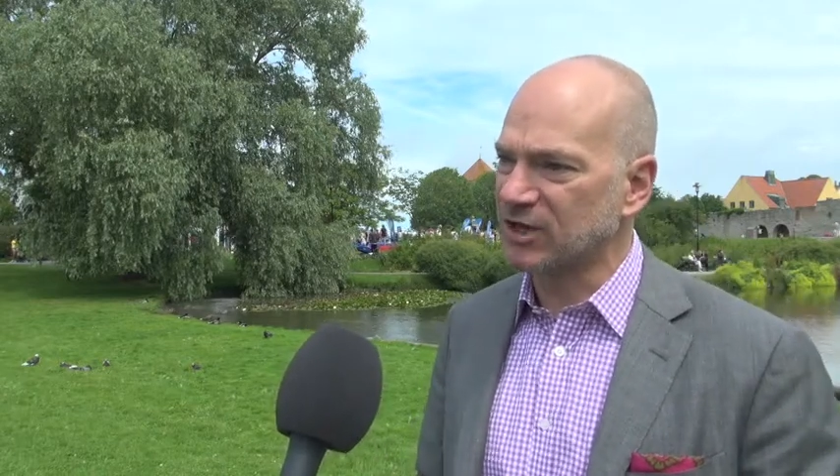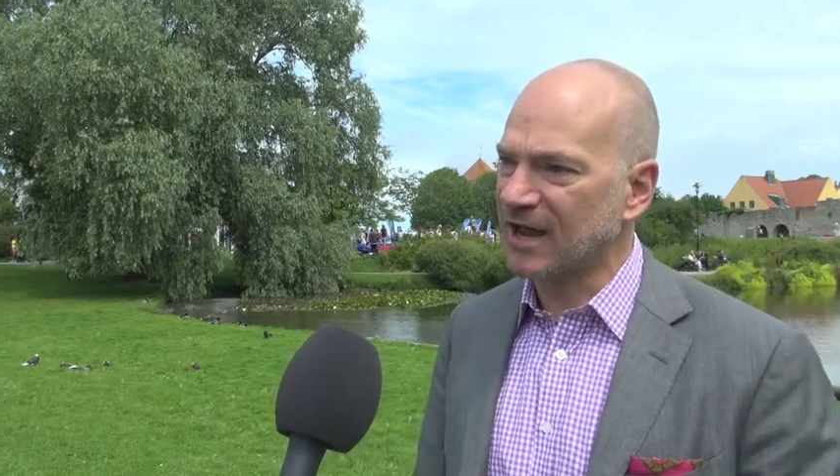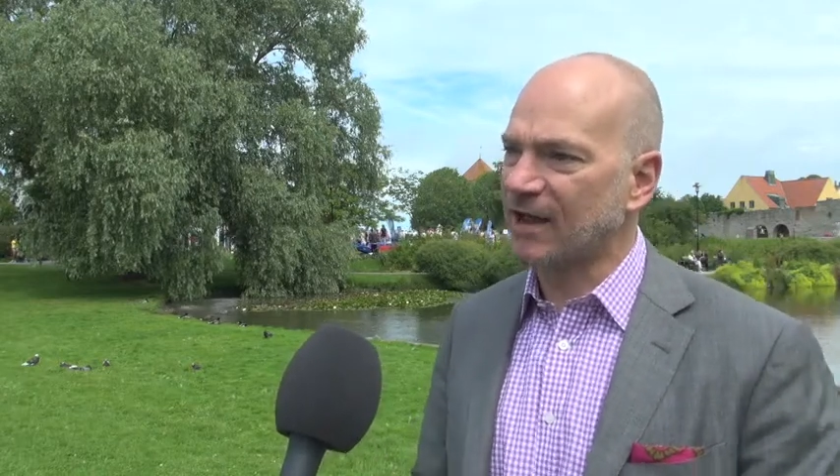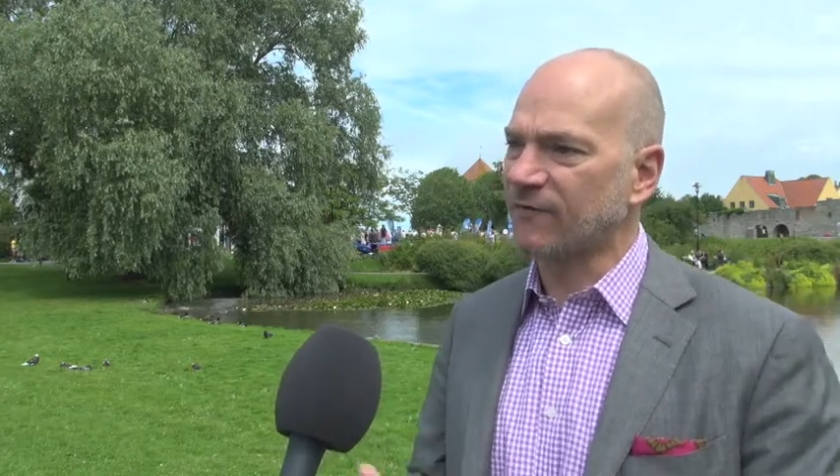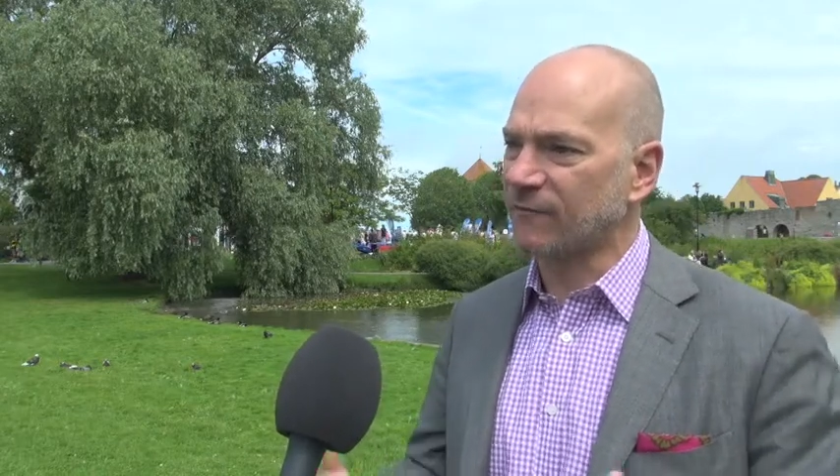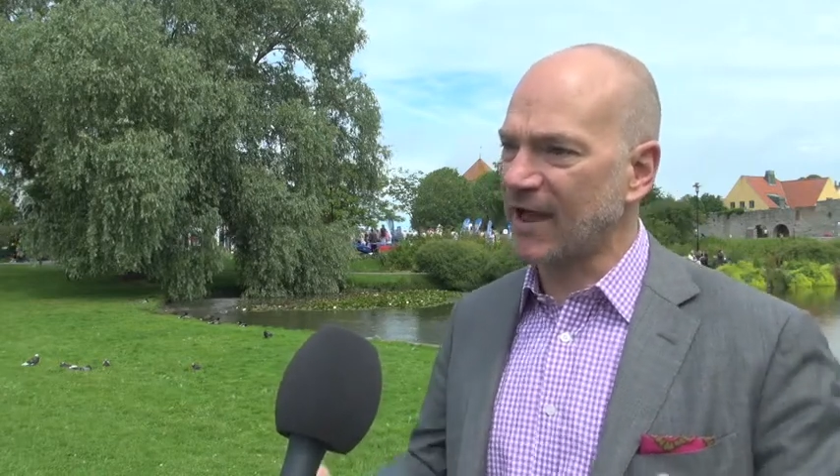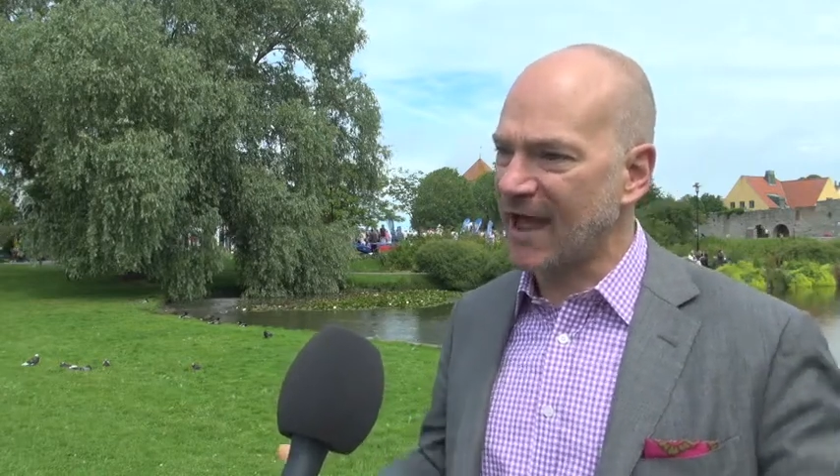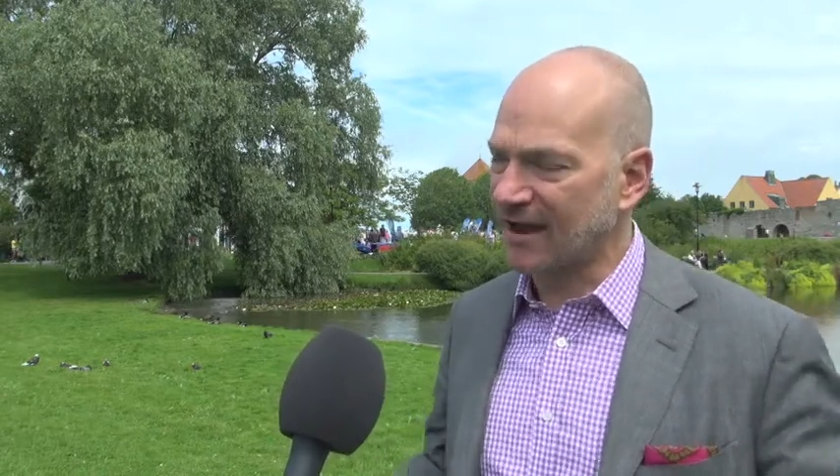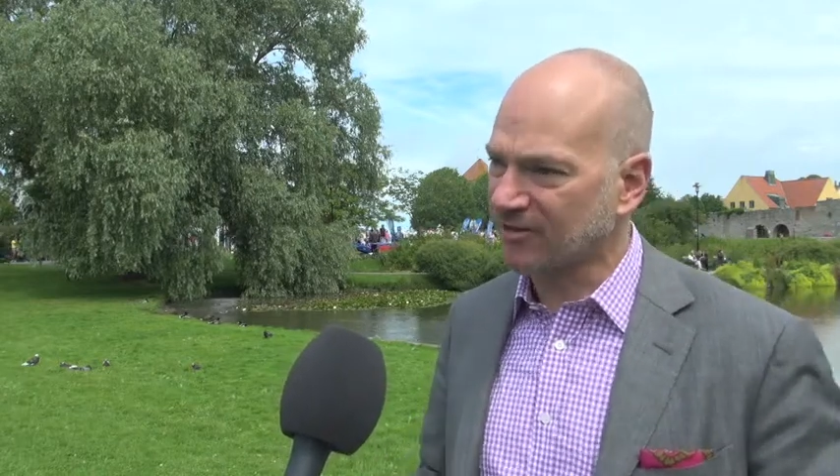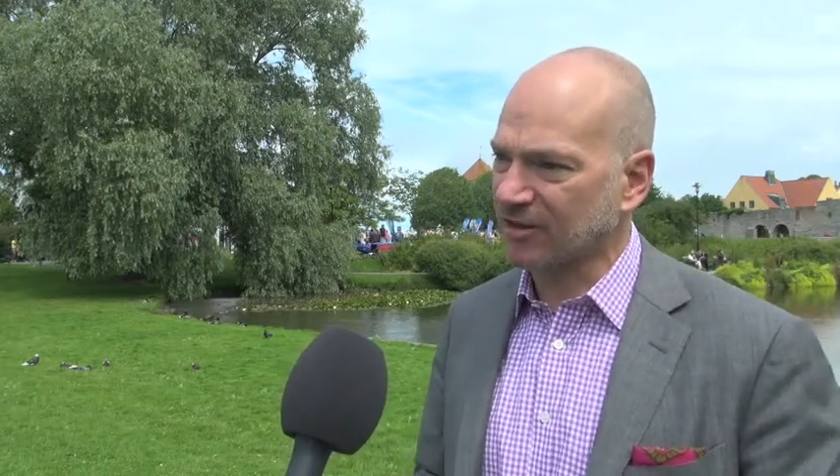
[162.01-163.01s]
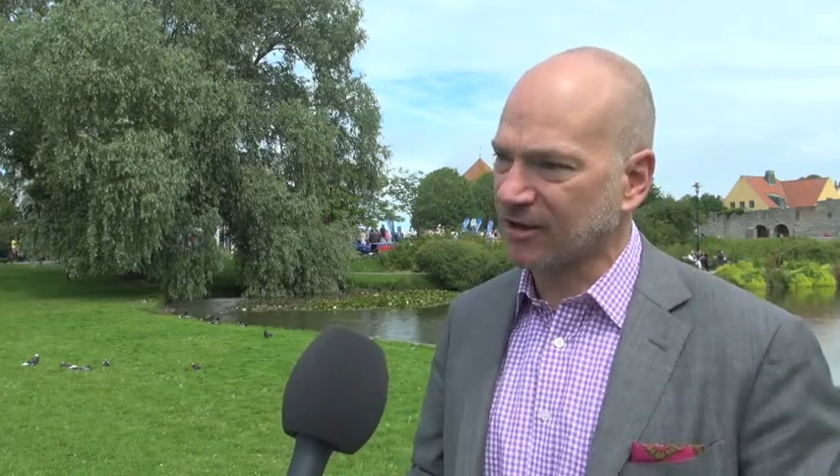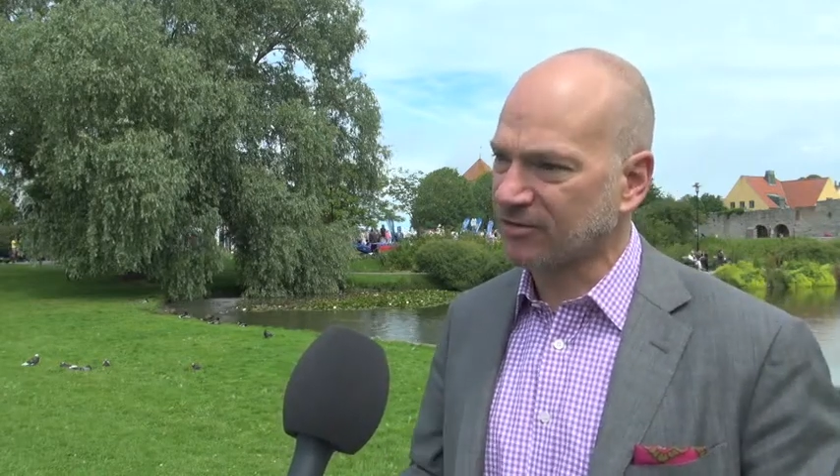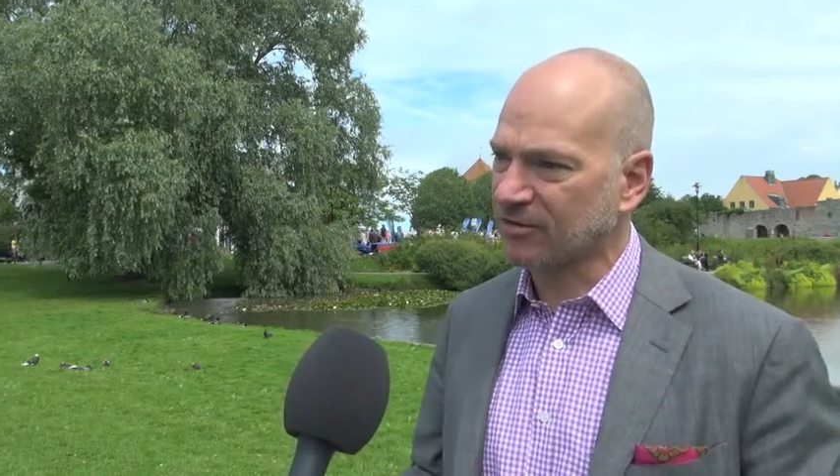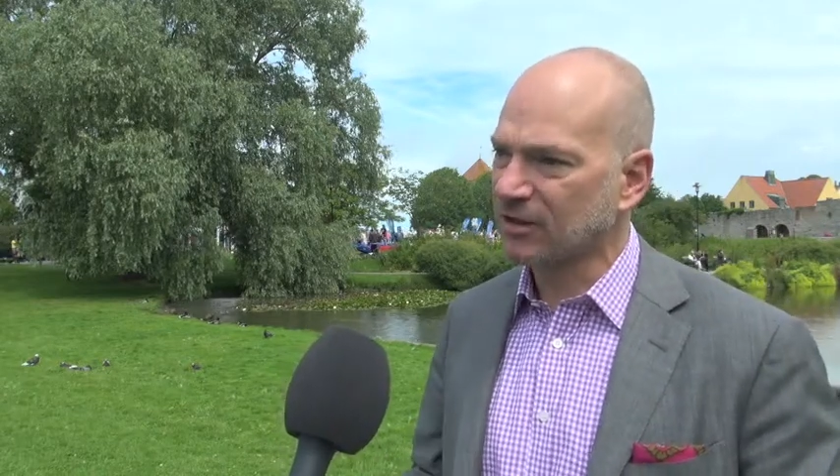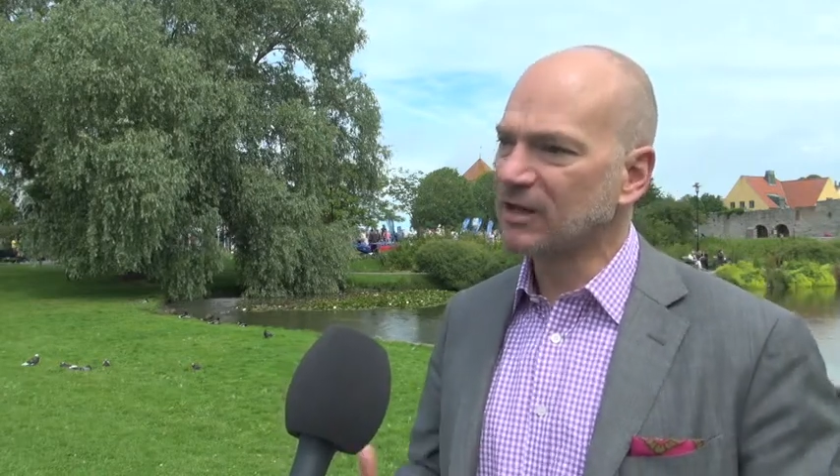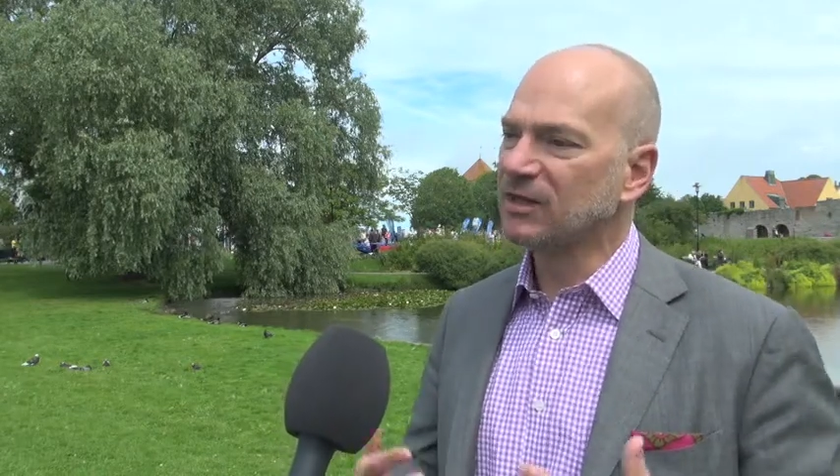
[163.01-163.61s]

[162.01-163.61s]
to have access